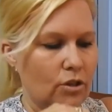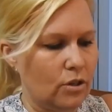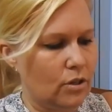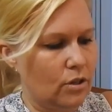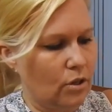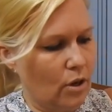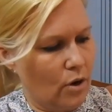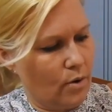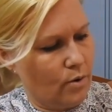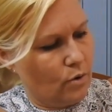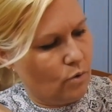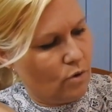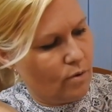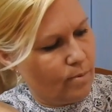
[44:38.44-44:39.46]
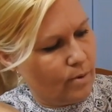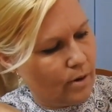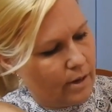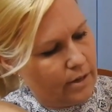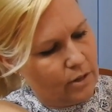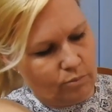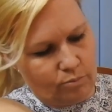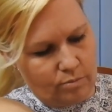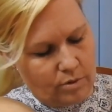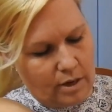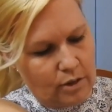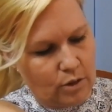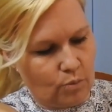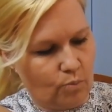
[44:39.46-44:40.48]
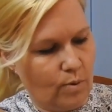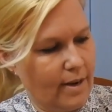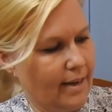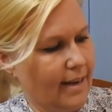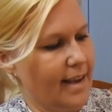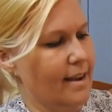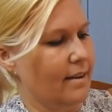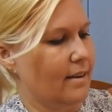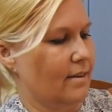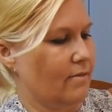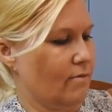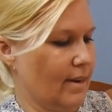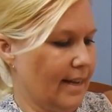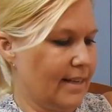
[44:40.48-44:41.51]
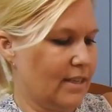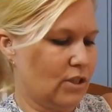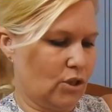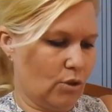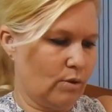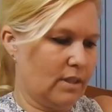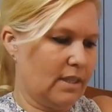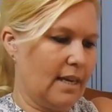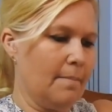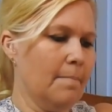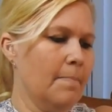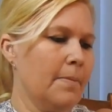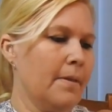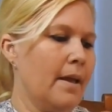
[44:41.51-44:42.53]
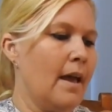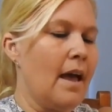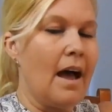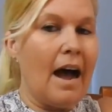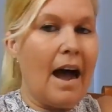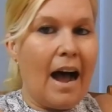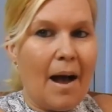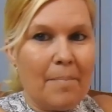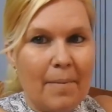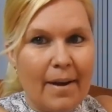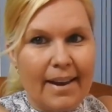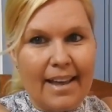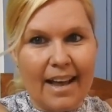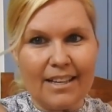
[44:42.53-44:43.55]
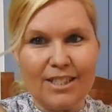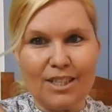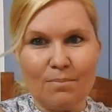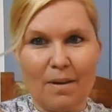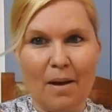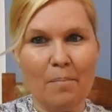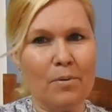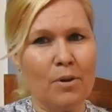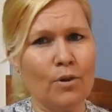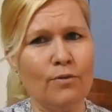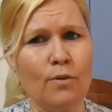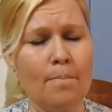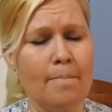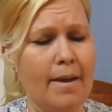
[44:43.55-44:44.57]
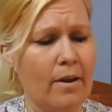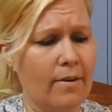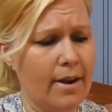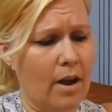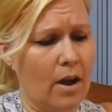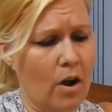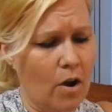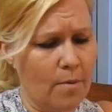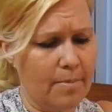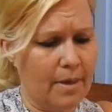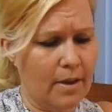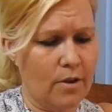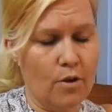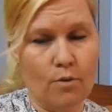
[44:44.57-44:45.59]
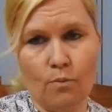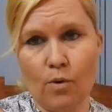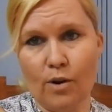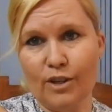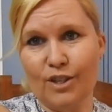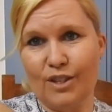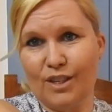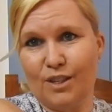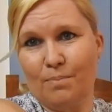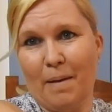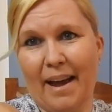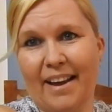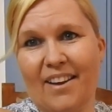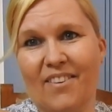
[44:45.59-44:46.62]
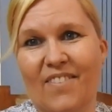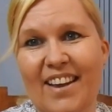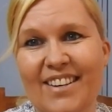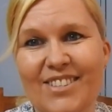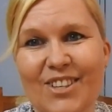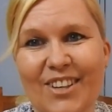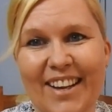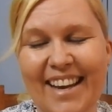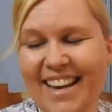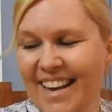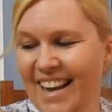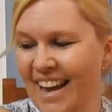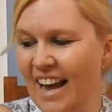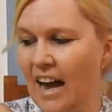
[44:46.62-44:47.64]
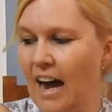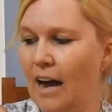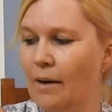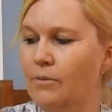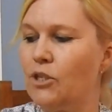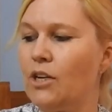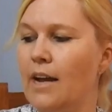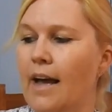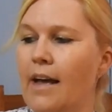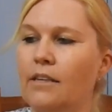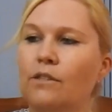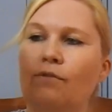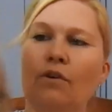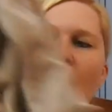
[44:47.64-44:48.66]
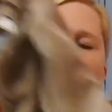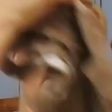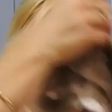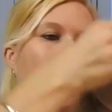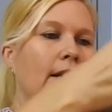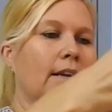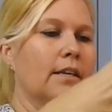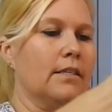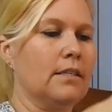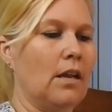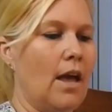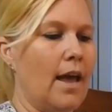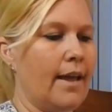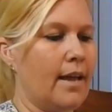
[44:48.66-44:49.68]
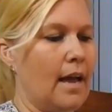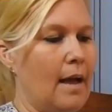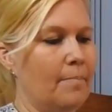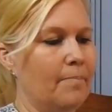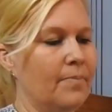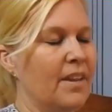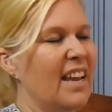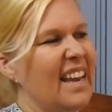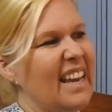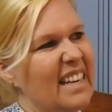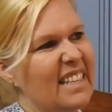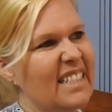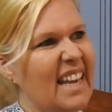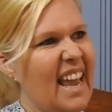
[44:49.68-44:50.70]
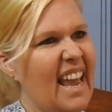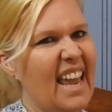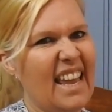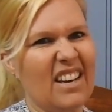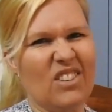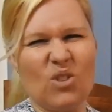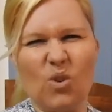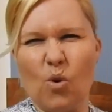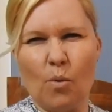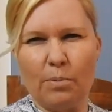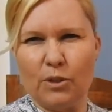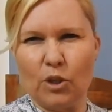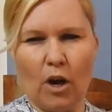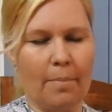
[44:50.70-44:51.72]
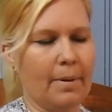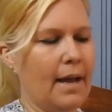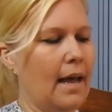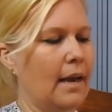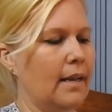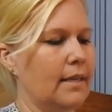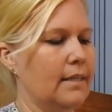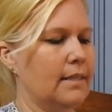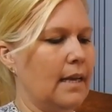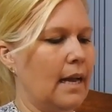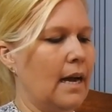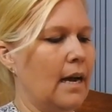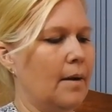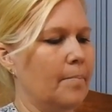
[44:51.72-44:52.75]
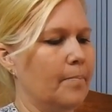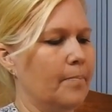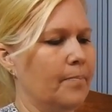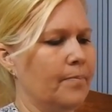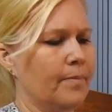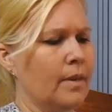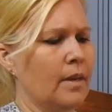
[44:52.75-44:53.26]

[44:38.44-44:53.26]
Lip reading: just so adorable. It's really, really suits him. My customer, beautiful Mary, I hope that you watch this back eventually. She asked for like colours like tan, taupe type of colours, and